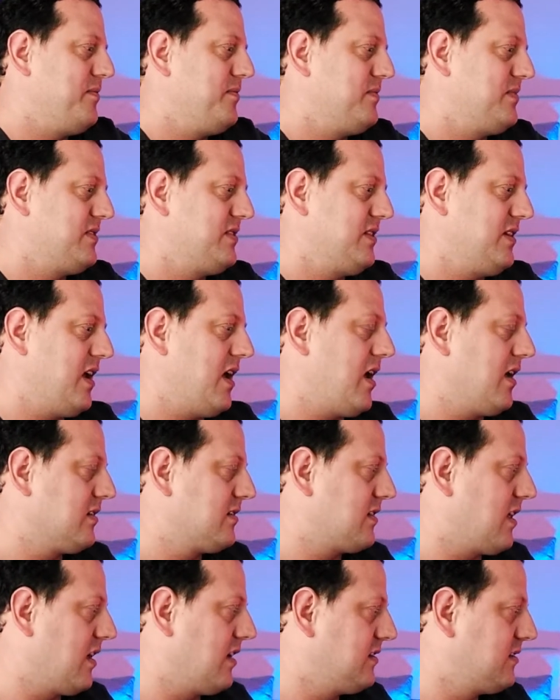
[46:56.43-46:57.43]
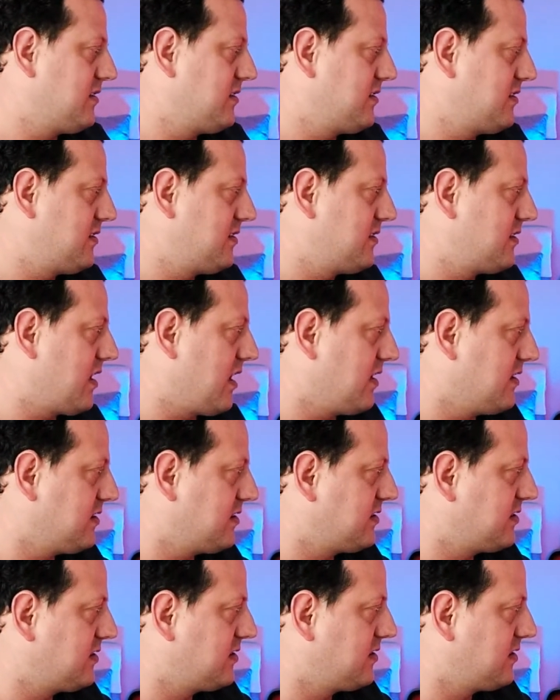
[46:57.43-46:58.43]
So yeah, that's
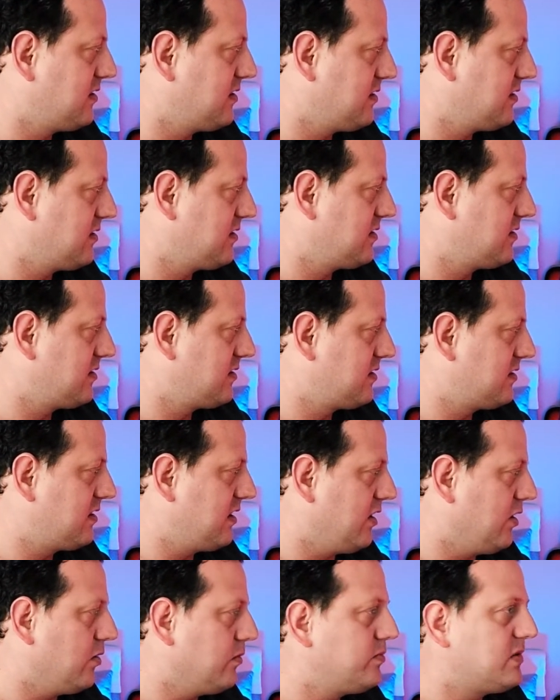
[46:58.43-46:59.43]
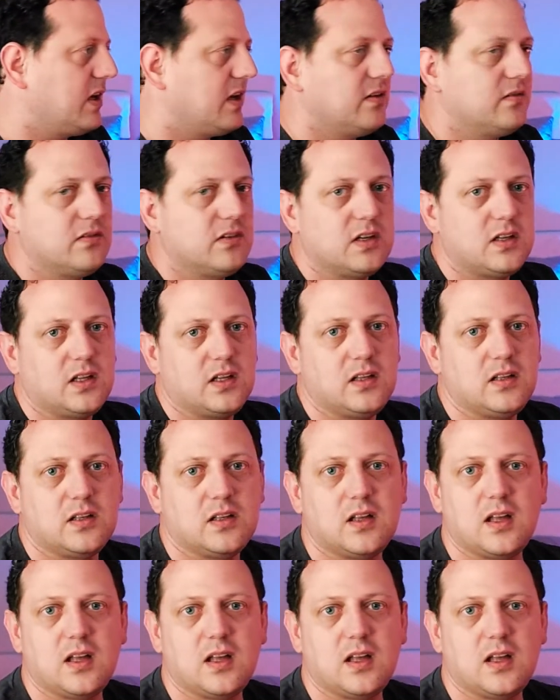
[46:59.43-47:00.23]
the update really.